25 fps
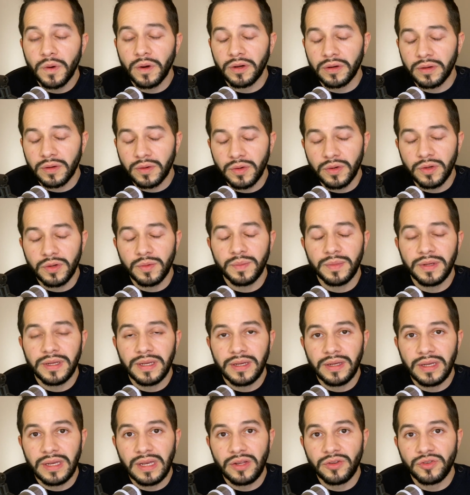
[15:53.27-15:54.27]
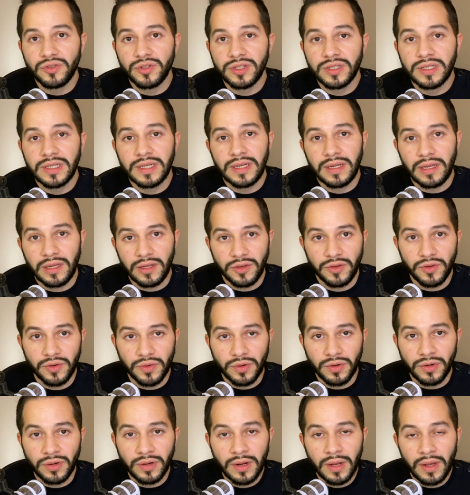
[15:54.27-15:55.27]
could be interested in
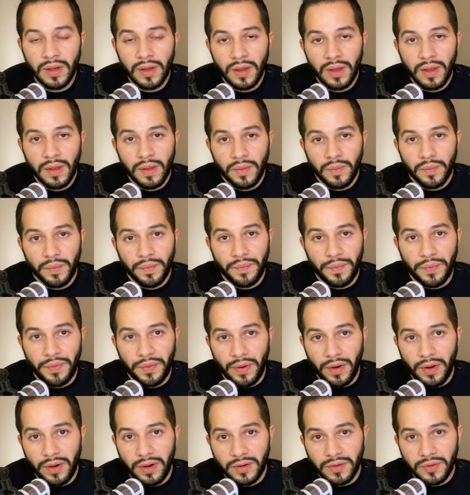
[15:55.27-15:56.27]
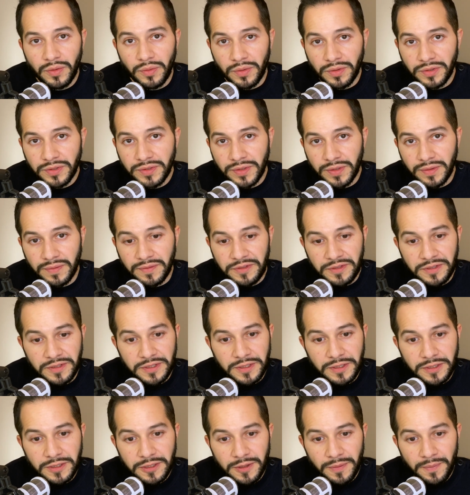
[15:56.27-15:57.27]
your product or
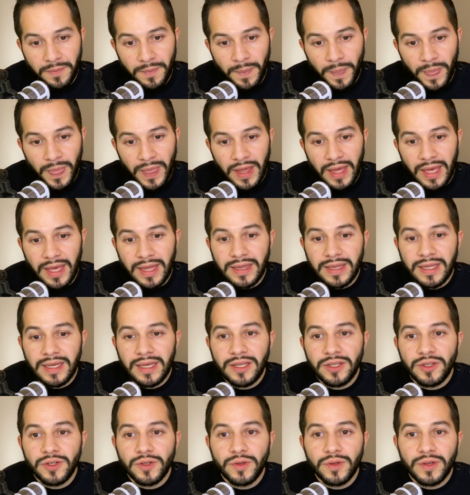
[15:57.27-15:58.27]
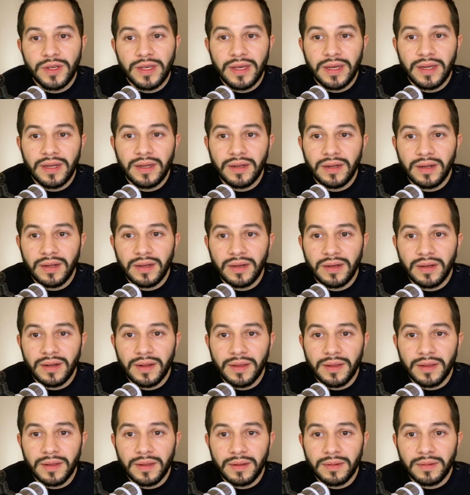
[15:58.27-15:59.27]
services. And then you can
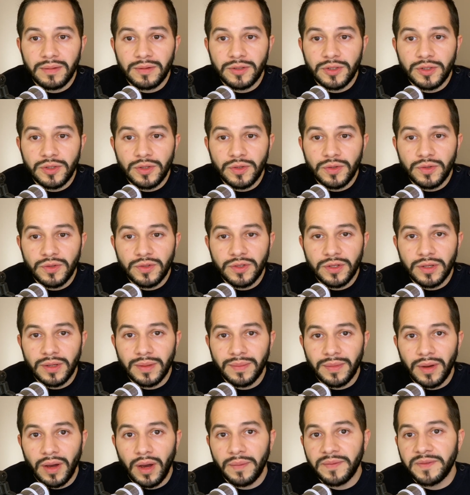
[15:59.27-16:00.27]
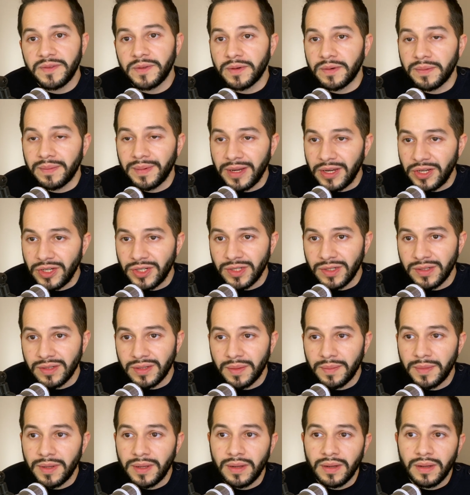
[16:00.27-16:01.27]
do some observations.
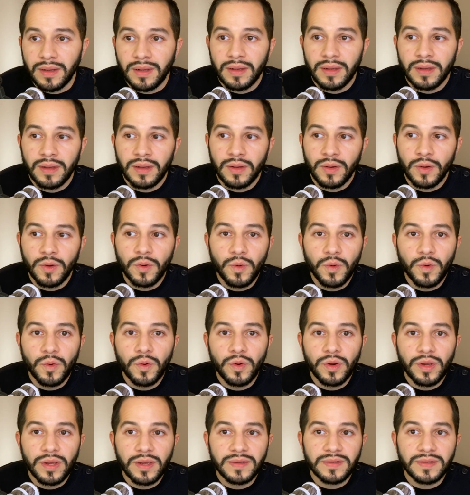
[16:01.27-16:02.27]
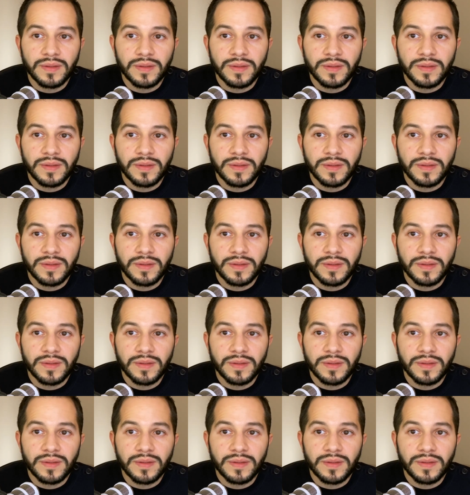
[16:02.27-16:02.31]
I mean, who is the